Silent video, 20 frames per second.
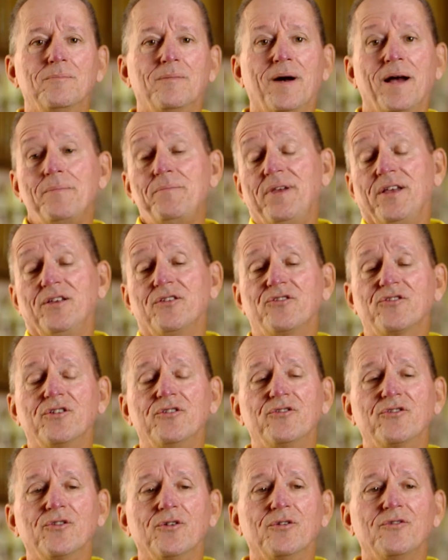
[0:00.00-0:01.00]
my biggest
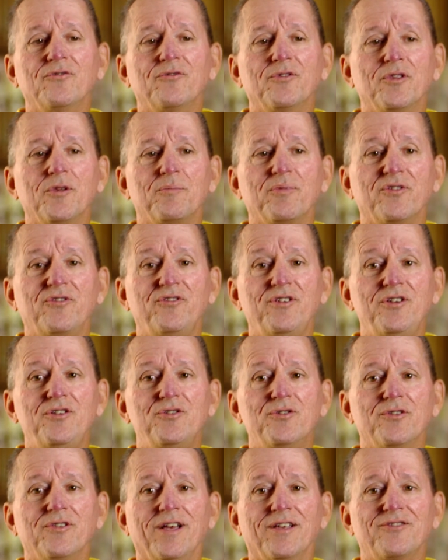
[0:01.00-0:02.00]
concern for the
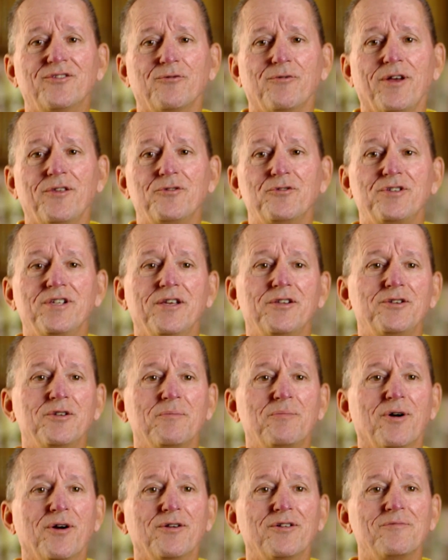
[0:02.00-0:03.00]
procedure, that's a rather tender
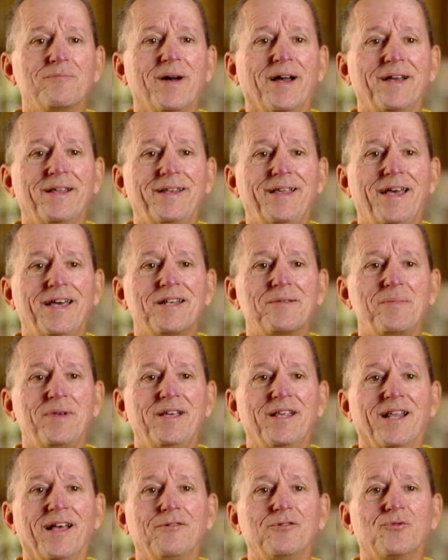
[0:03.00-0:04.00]
part of my
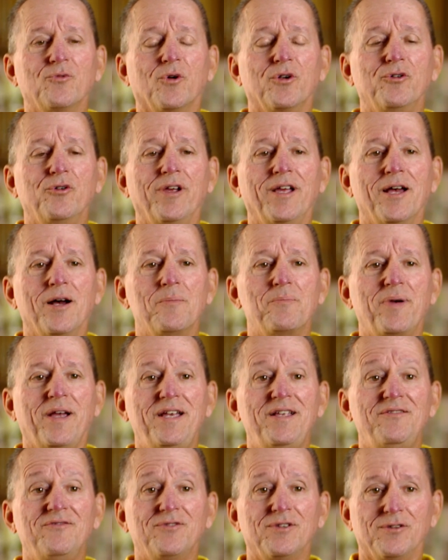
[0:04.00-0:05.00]
anatomy, and I was wondering how
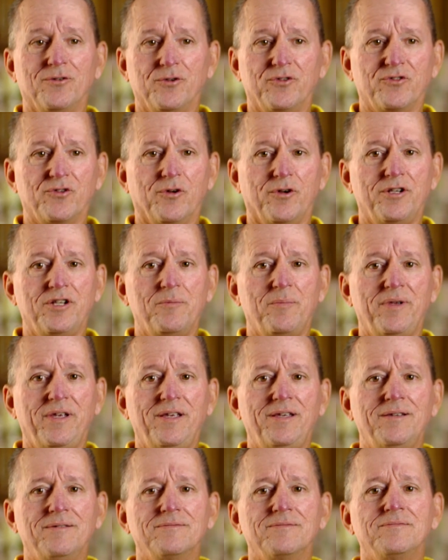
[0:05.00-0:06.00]
painful it was going to
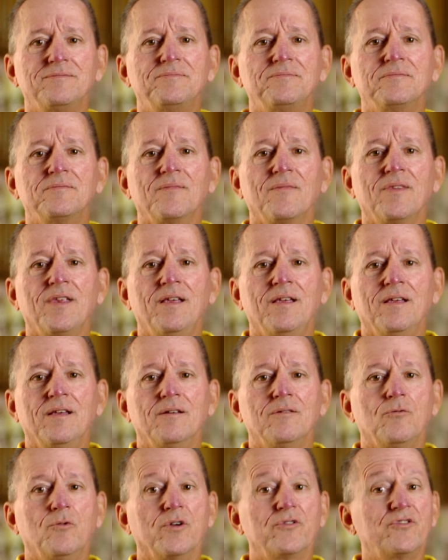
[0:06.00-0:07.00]
be.
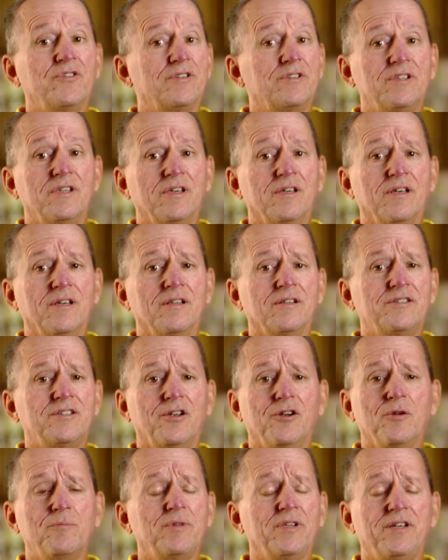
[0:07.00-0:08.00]
Wasn't uh,
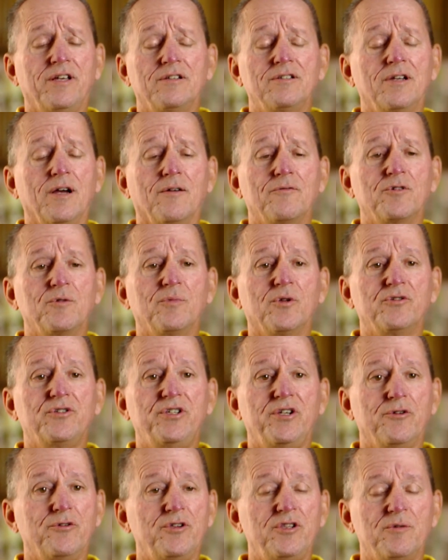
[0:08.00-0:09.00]
terribly uncomfortable
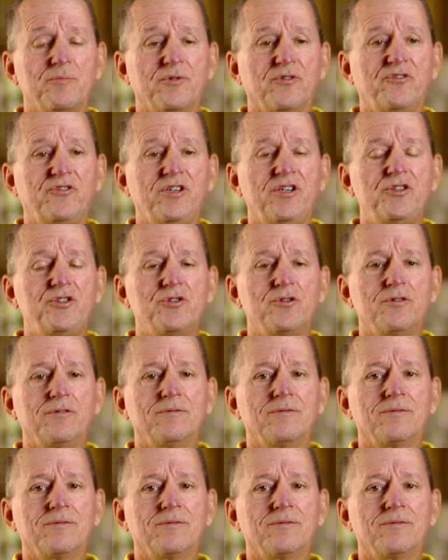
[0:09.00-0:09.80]
during the procedure.